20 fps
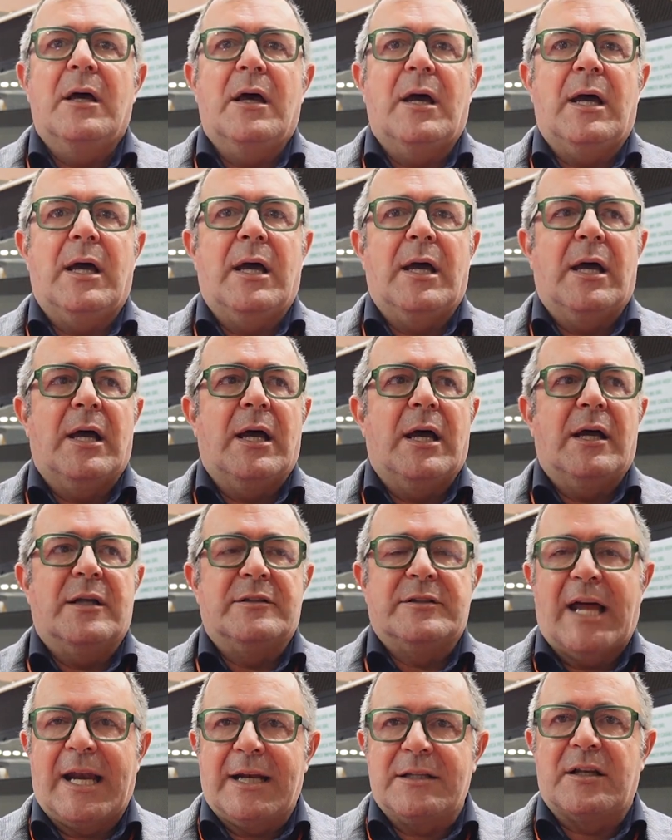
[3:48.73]

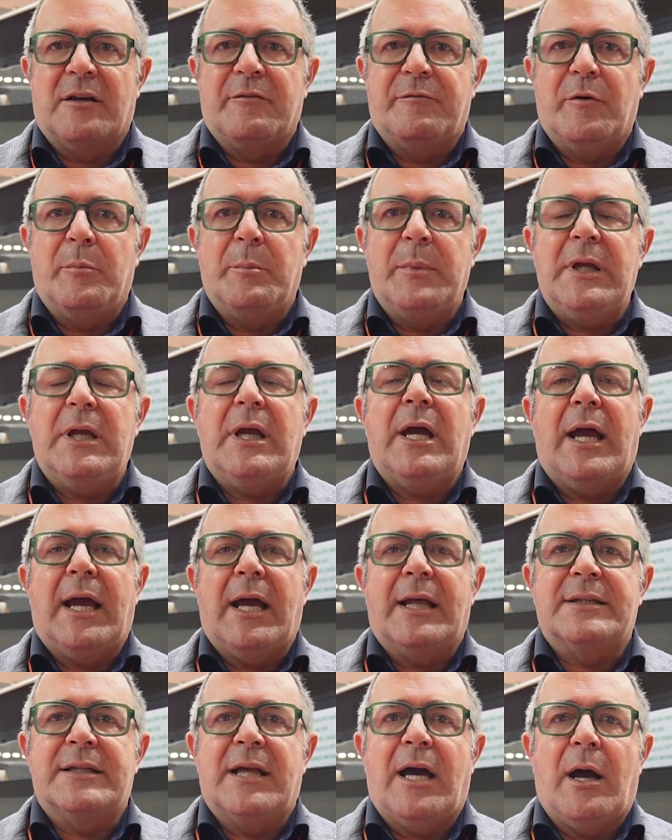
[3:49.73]
Directly for me,
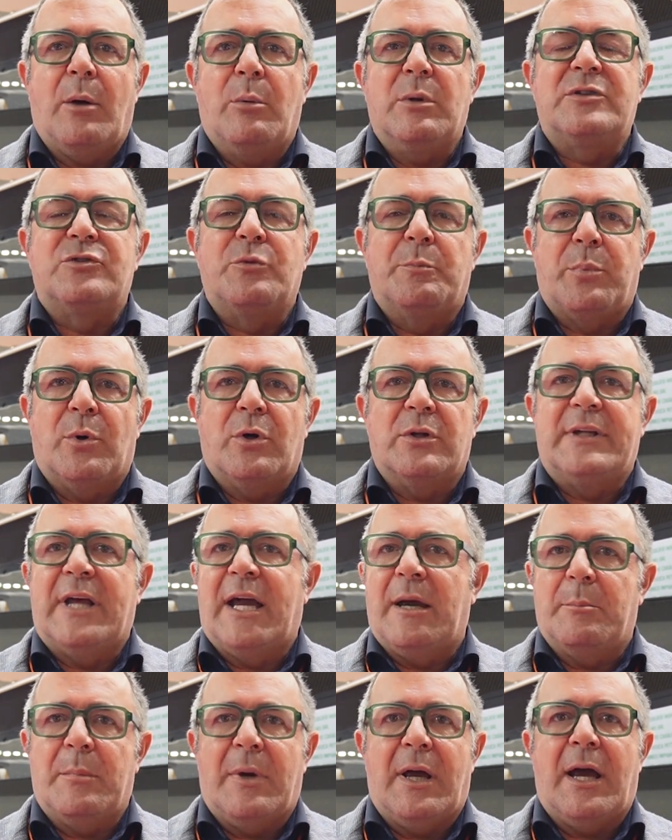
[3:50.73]
and I will support
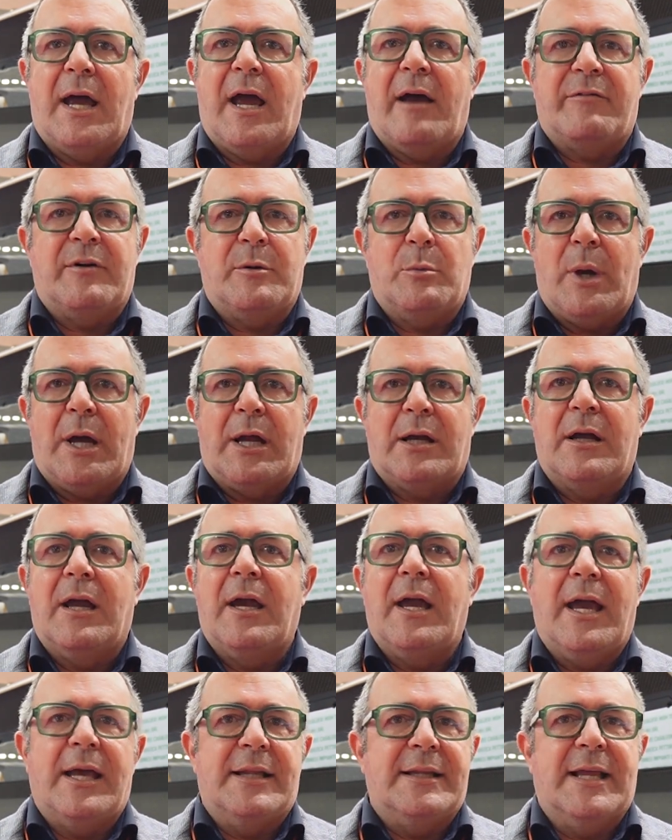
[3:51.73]
them everywhere
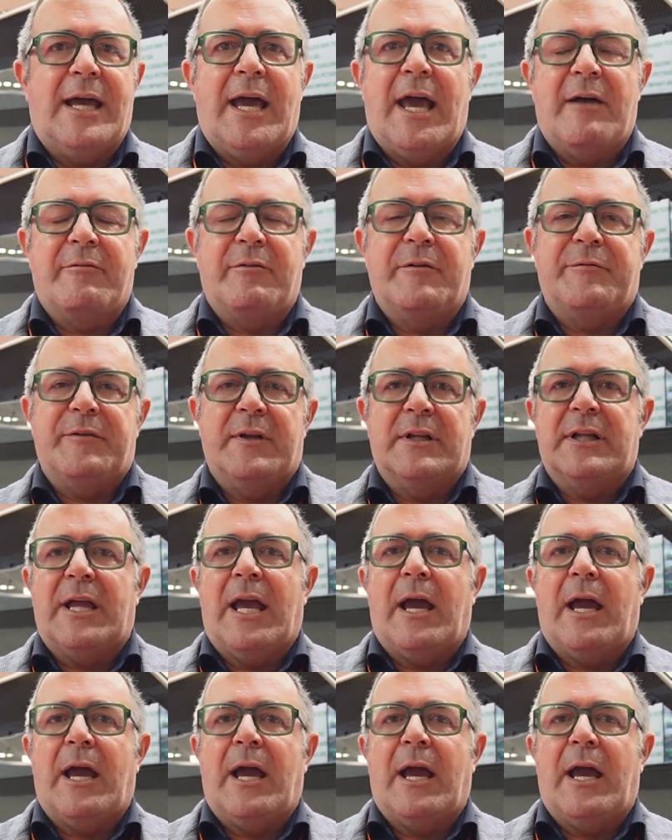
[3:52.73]
and everything,